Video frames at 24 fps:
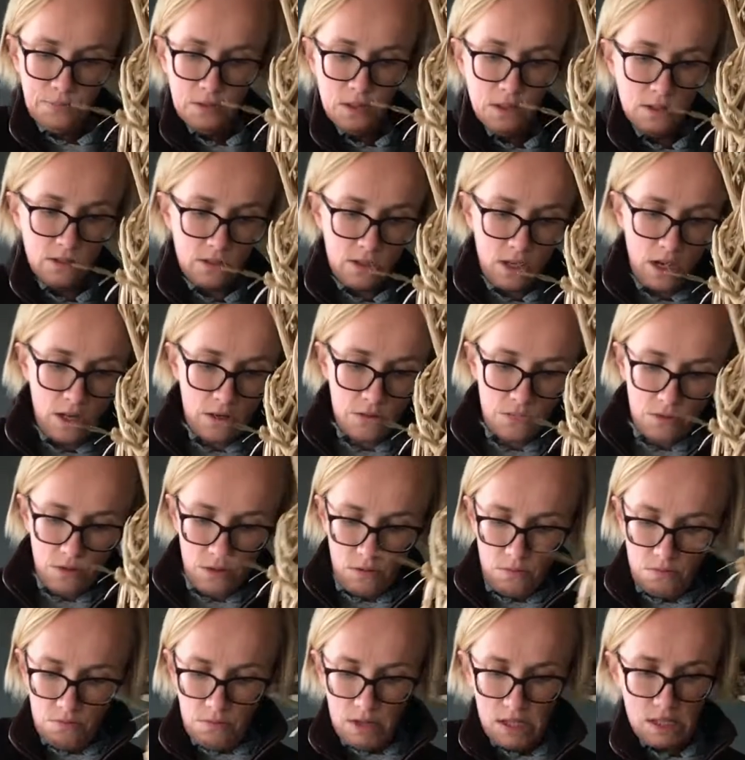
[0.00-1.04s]
So
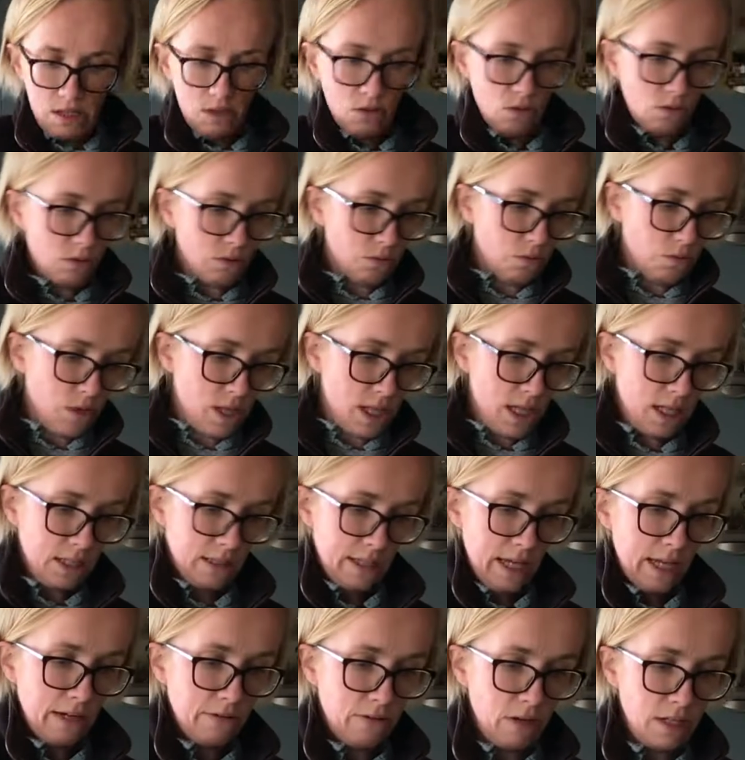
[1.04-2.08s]
my thought with it
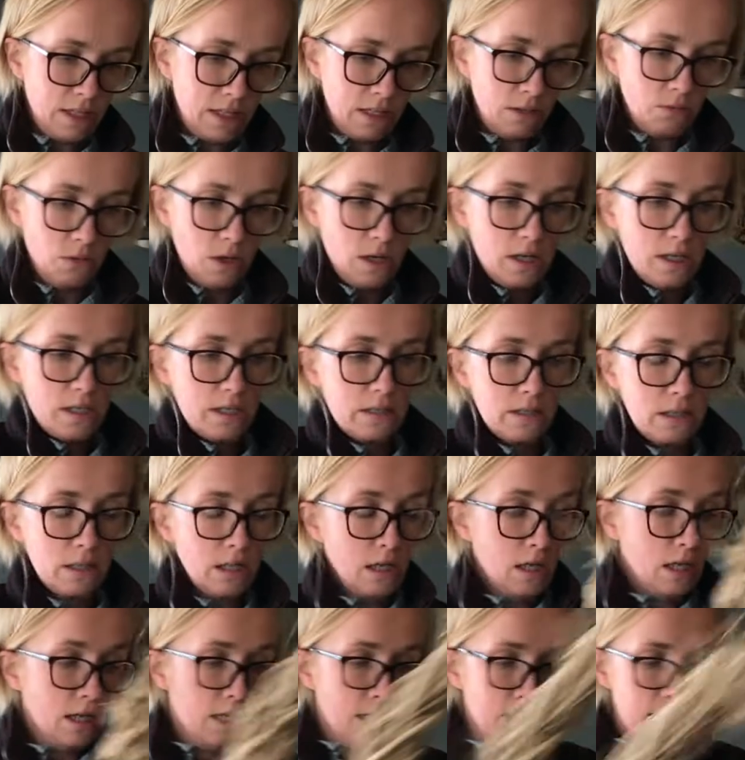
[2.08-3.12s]
decorating wise
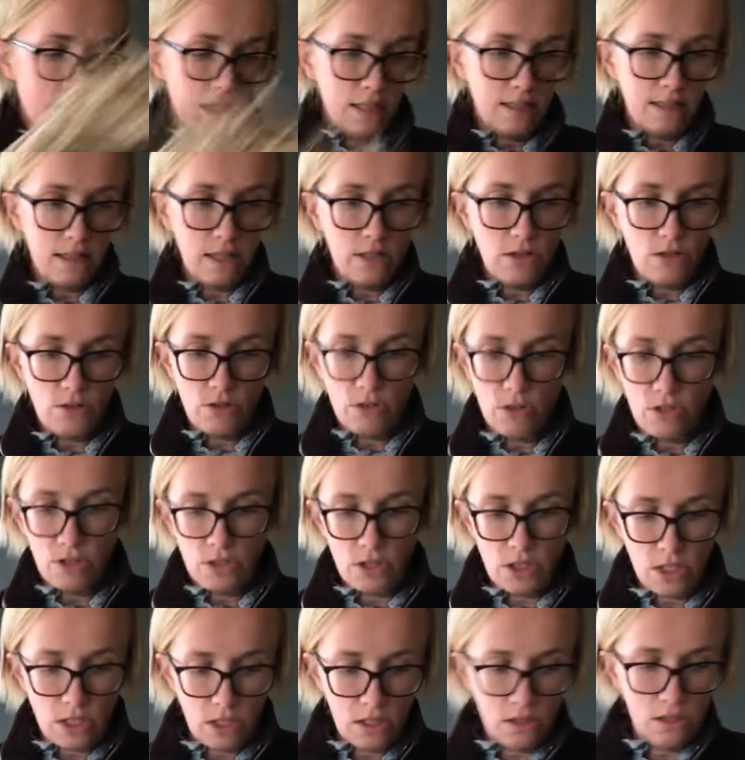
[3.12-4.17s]
is that you could
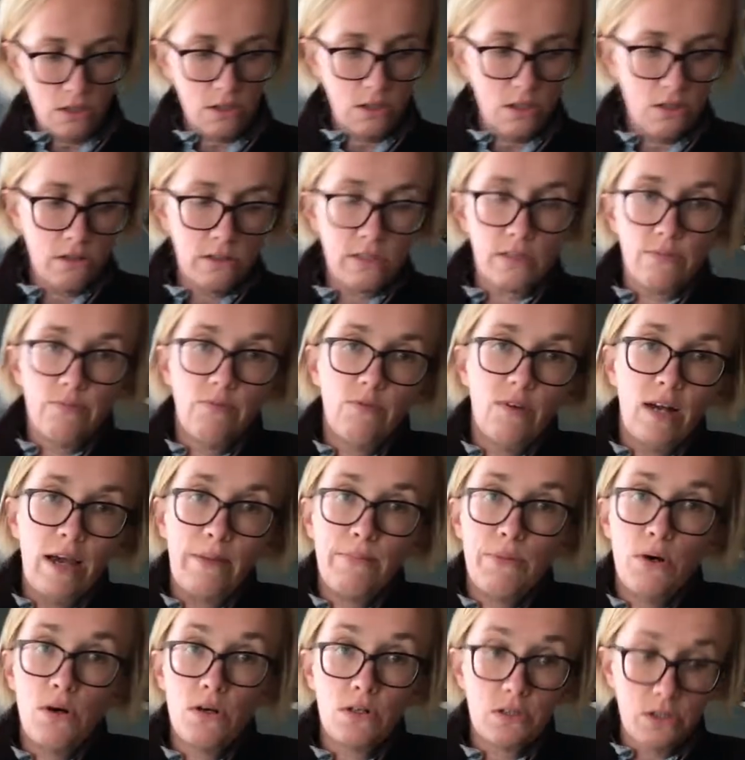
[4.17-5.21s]
use some flat
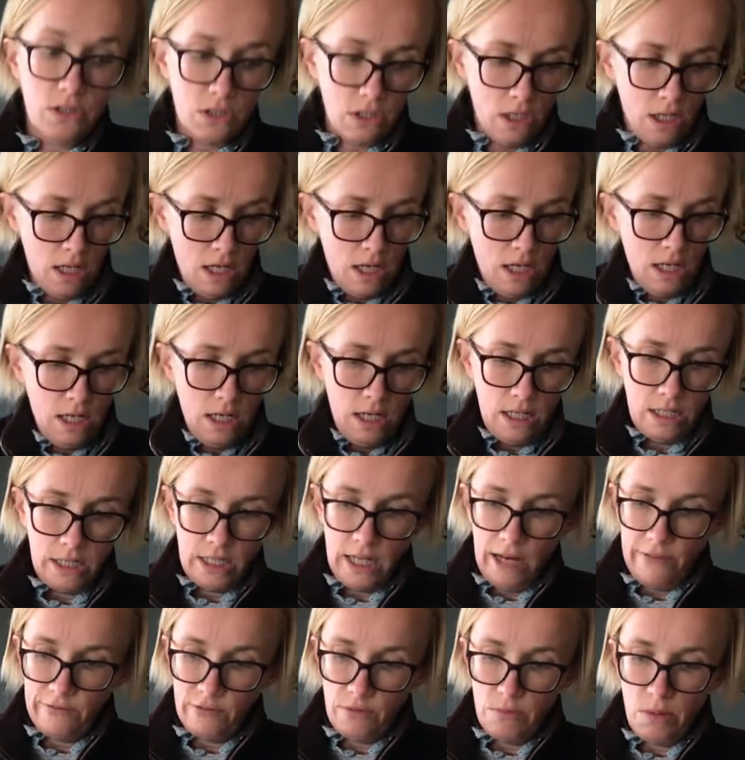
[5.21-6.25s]
moss and
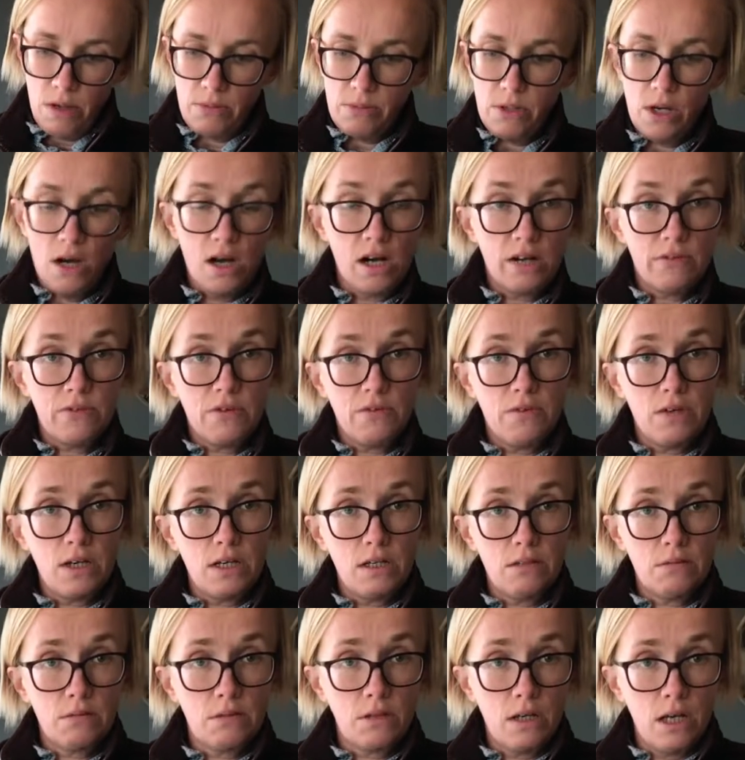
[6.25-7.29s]
cover maybe half of it
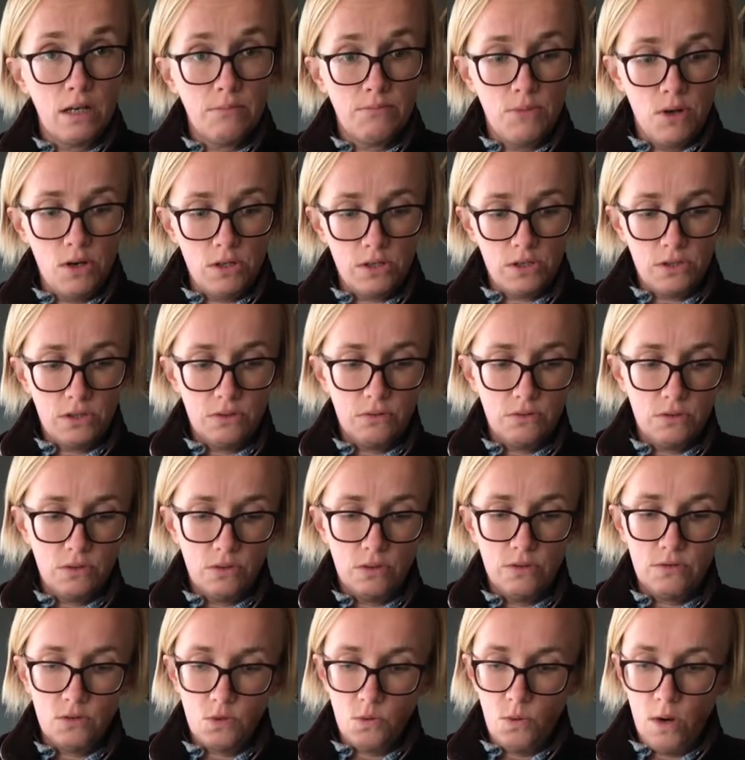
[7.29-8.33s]
in moss, sort
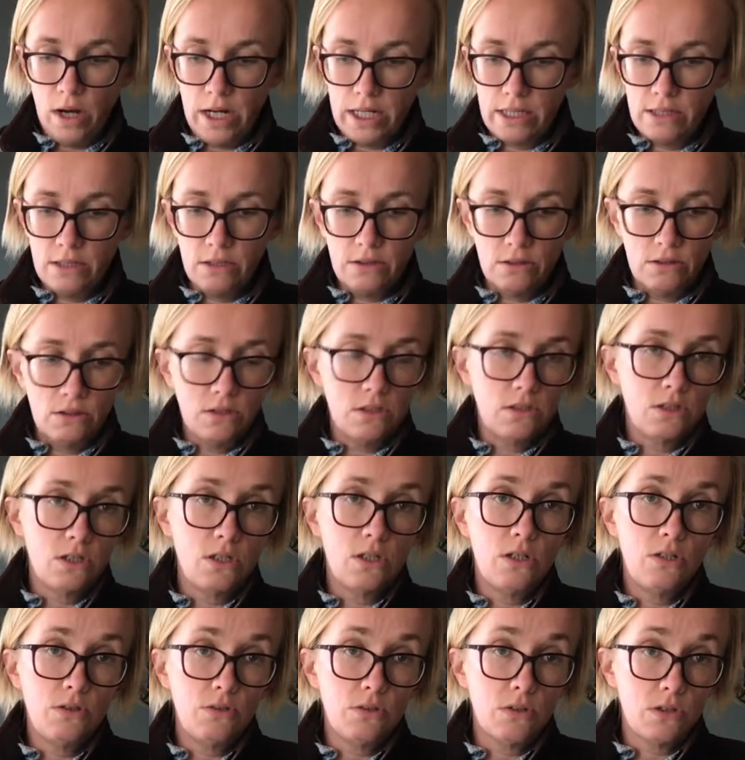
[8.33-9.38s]
of twine to
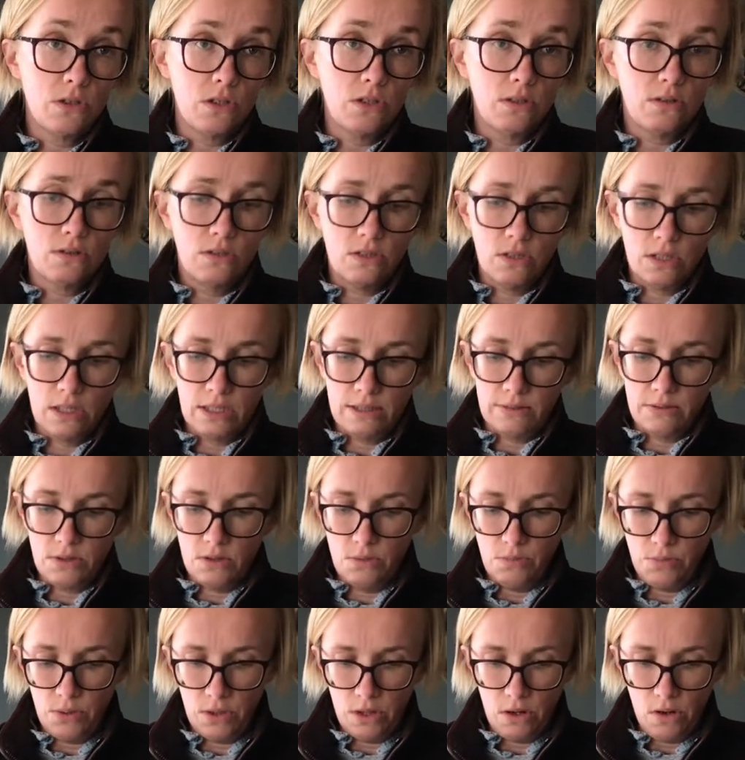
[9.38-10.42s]
use to
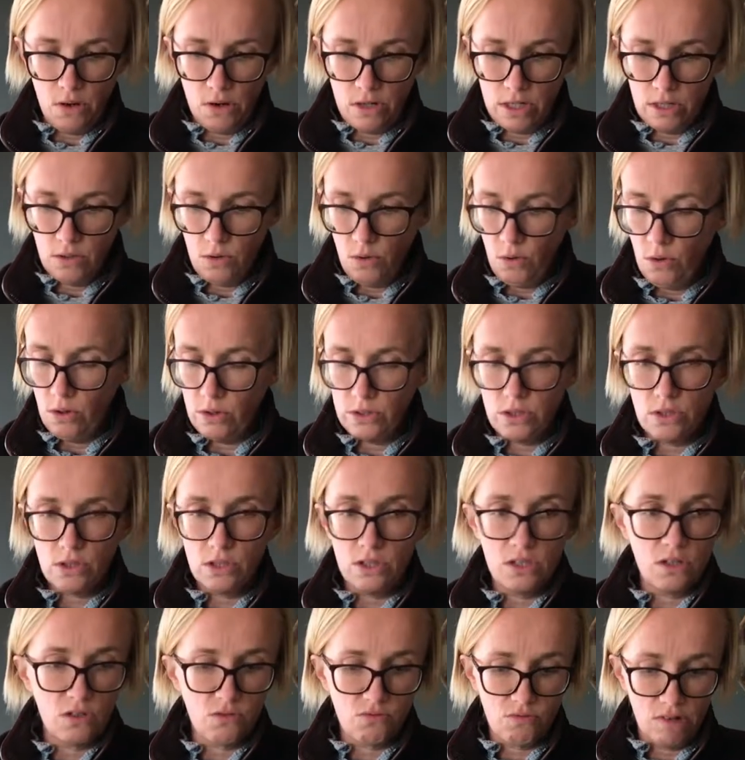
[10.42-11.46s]
put it on, or you could
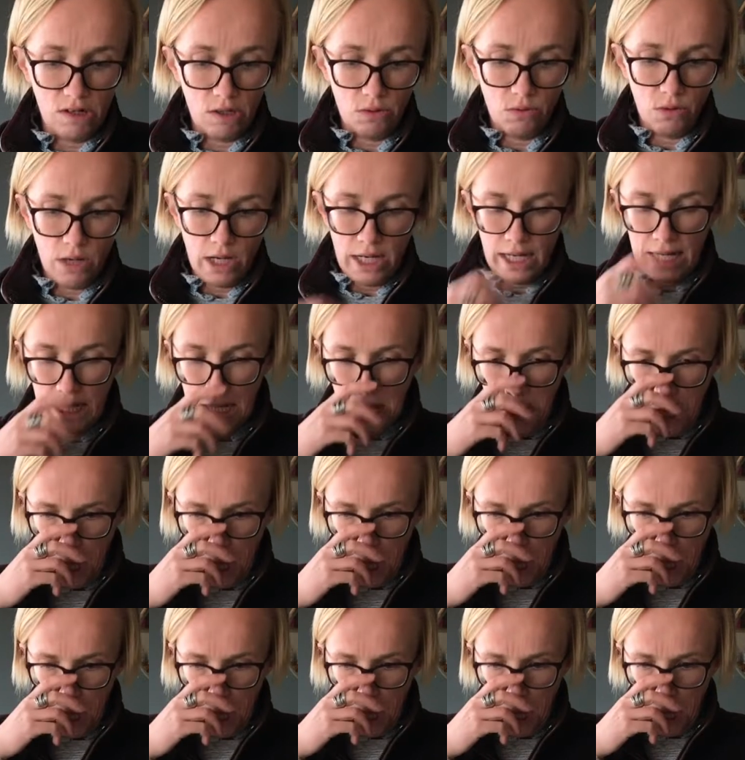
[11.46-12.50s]
use real wire
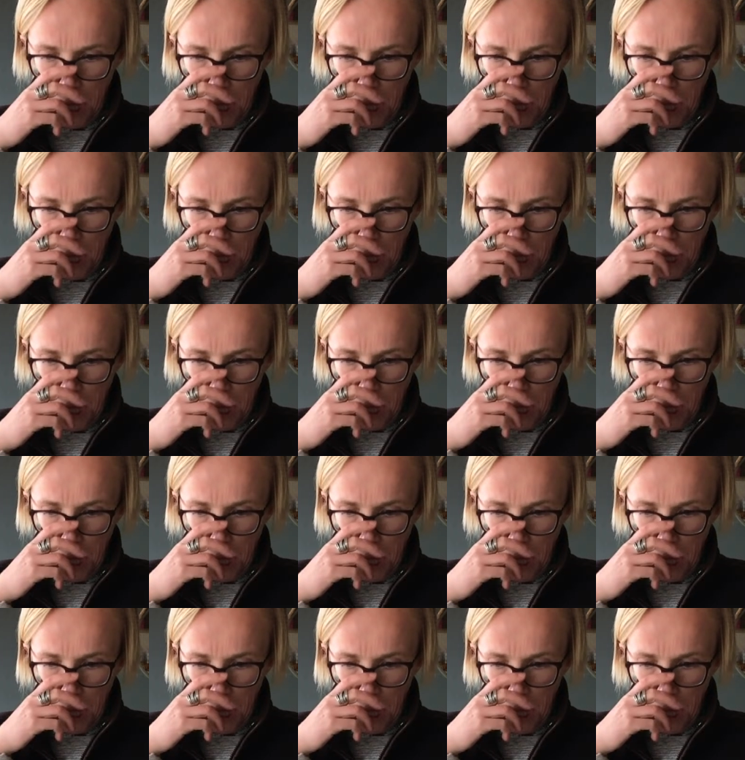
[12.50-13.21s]
and attach it, and that